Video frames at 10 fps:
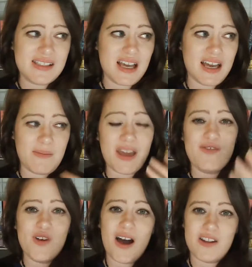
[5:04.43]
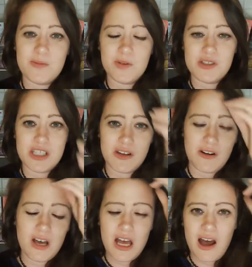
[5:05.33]
It might feel out of the blue to
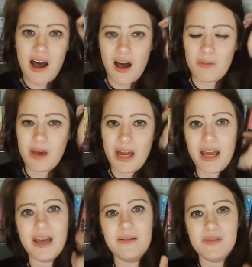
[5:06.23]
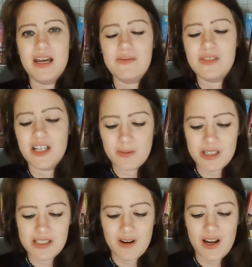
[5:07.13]
you, and I am
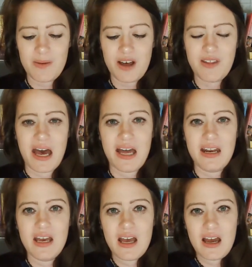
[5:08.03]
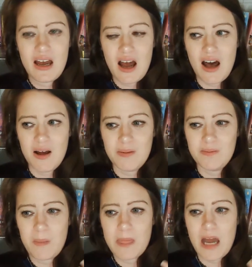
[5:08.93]
terribly sorry about that.
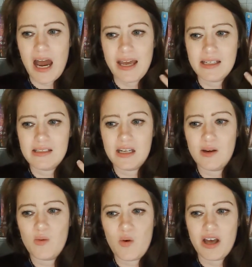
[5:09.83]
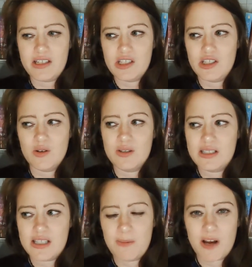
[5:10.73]
I didn't want to
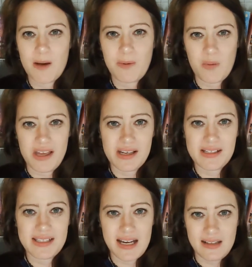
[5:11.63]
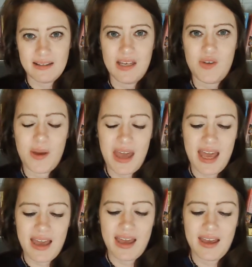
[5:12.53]
skip a couple weeks and leave you
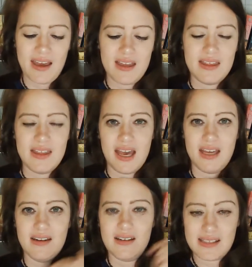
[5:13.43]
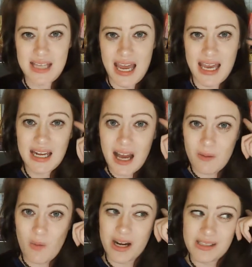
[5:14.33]
hanging and then say it. I
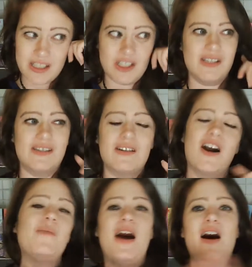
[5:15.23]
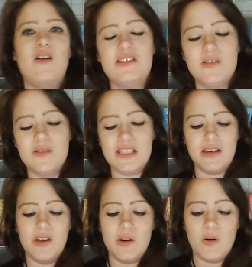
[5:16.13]
wanted to just come out as soon as I
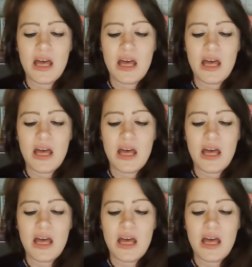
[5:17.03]
knew